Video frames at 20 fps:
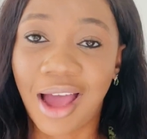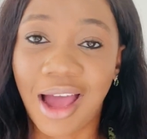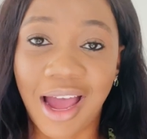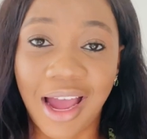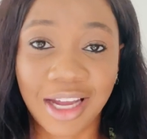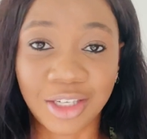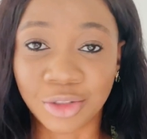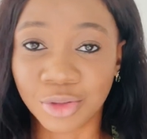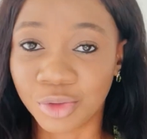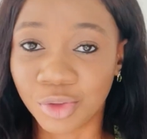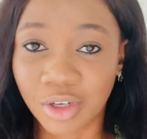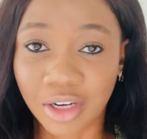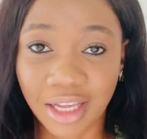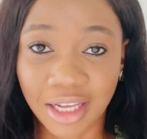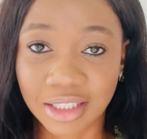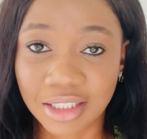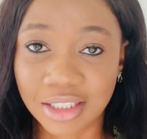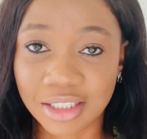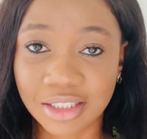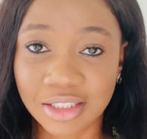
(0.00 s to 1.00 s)
I do not
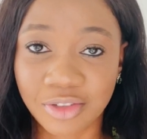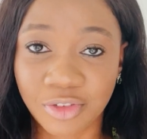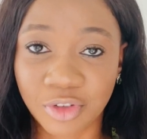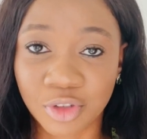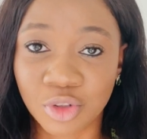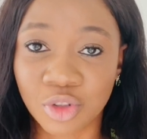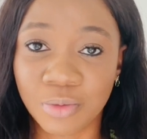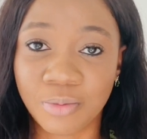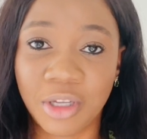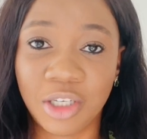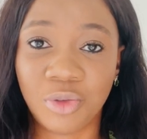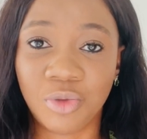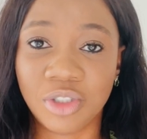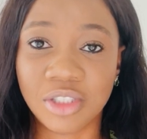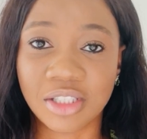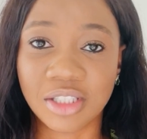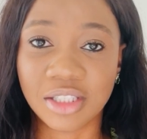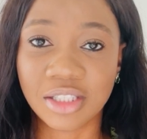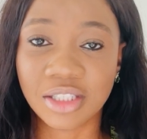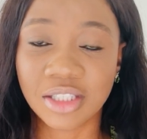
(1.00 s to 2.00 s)
like it for so many
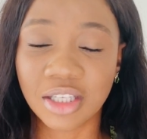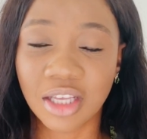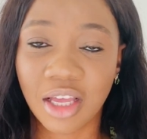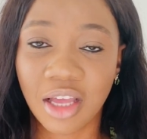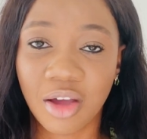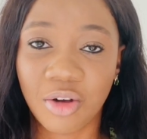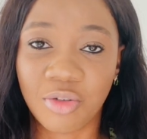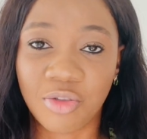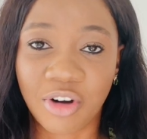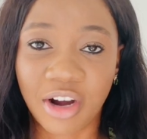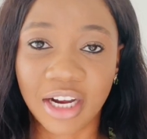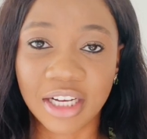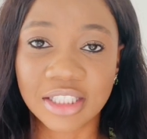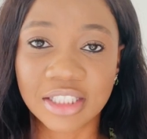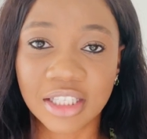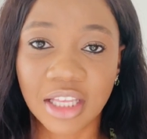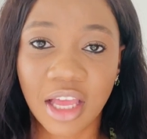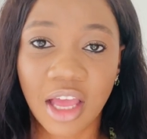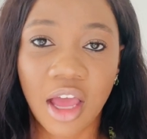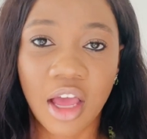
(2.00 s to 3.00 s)
reasons, right?